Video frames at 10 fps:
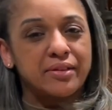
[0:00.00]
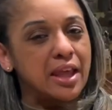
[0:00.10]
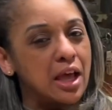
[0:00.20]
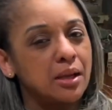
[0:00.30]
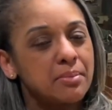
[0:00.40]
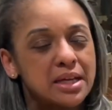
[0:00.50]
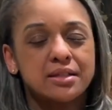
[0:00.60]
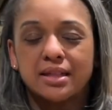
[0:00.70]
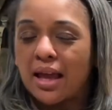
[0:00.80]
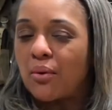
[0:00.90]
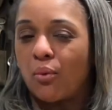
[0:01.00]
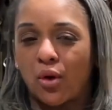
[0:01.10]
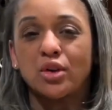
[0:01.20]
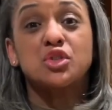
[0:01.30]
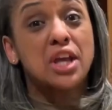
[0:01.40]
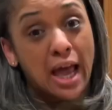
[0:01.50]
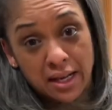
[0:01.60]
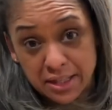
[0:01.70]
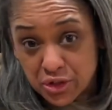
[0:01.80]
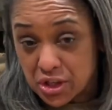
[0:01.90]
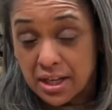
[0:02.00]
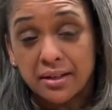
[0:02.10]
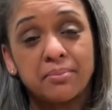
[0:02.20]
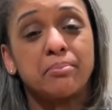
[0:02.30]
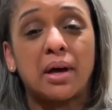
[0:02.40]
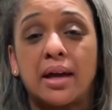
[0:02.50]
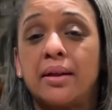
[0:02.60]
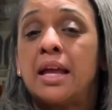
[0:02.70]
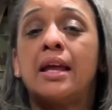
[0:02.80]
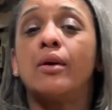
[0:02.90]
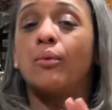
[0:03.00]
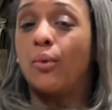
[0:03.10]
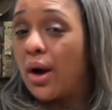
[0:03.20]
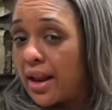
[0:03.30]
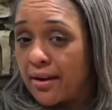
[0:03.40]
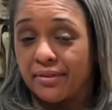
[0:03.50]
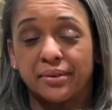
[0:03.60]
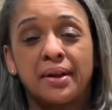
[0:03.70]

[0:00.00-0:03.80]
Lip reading: The elements, they were challenging, but whatever.